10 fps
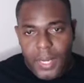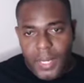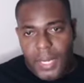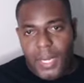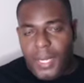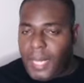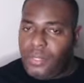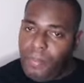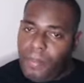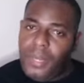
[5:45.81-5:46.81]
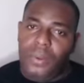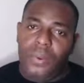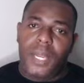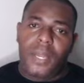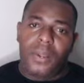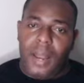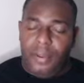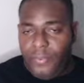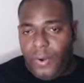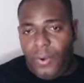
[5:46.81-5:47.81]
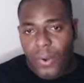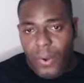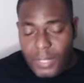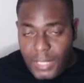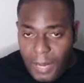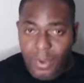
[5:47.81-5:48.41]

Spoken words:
Thing that you've been doing in your life for a long time.